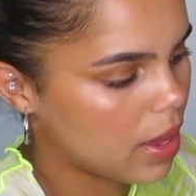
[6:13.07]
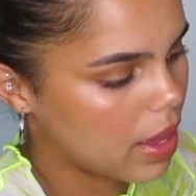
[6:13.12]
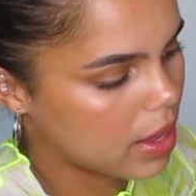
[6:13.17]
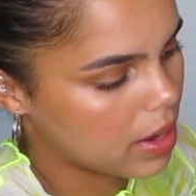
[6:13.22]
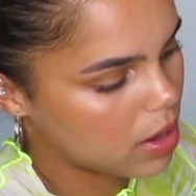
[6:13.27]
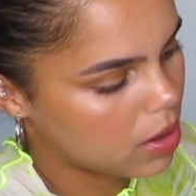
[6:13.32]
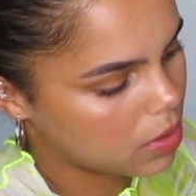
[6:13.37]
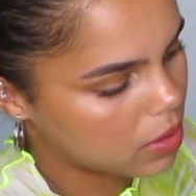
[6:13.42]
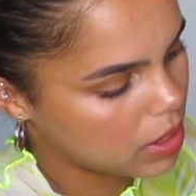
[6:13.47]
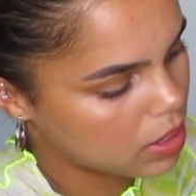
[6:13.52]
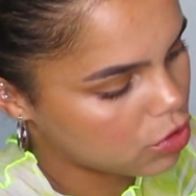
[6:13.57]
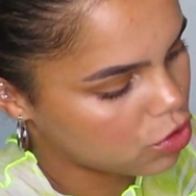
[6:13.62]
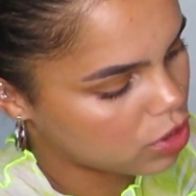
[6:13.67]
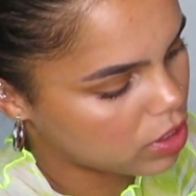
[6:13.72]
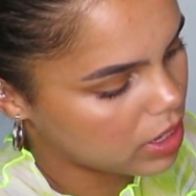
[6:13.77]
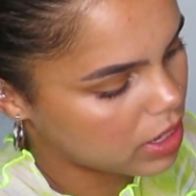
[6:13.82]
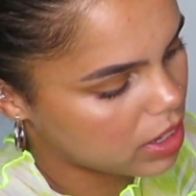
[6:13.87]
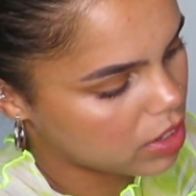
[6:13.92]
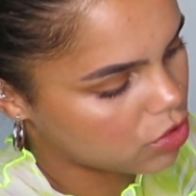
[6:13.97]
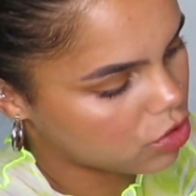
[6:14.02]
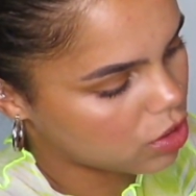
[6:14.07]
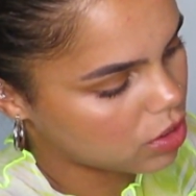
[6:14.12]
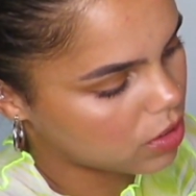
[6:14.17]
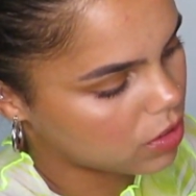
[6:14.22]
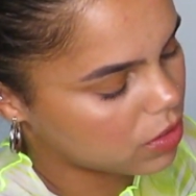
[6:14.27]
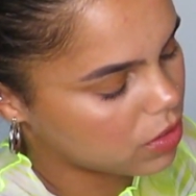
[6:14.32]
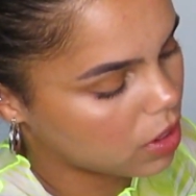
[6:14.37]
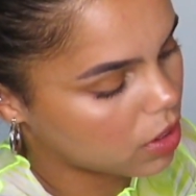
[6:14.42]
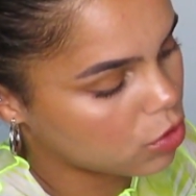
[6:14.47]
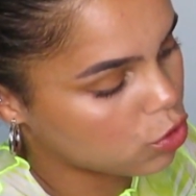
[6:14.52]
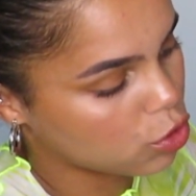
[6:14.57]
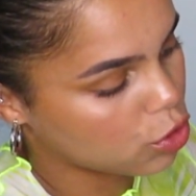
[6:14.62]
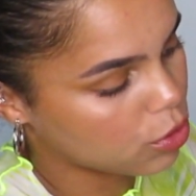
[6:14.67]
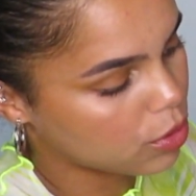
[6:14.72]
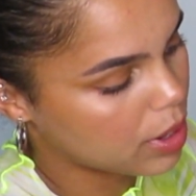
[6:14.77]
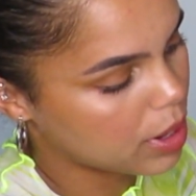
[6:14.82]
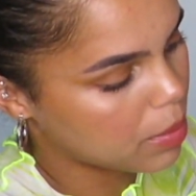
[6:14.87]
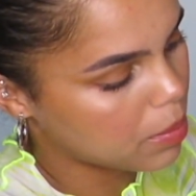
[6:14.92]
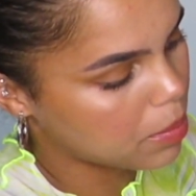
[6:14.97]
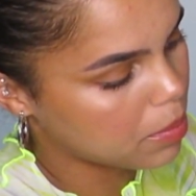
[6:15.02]
and I'll literally just
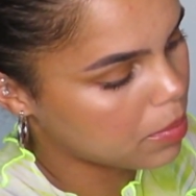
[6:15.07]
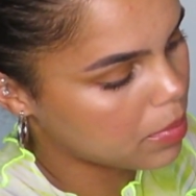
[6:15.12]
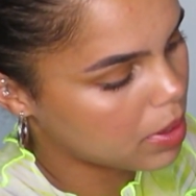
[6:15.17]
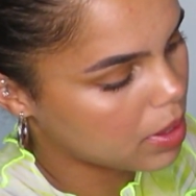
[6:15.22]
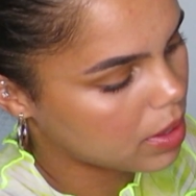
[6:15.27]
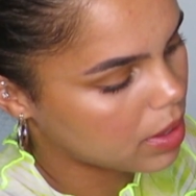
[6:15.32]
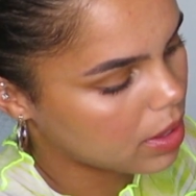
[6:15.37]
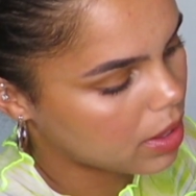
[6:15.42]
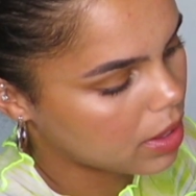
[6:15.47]
trim